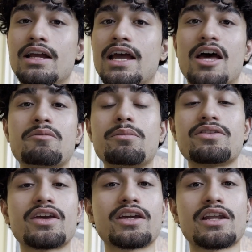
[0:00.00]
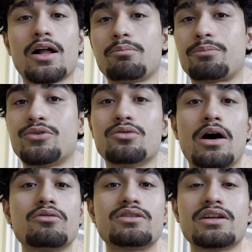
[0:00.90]
And maybe they can help you
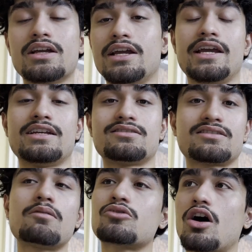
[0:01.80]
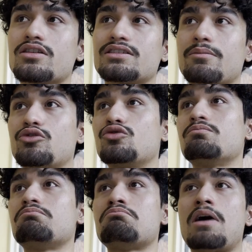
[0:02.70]
out in some concept you
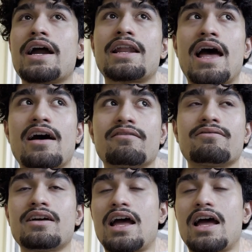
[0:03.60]
might have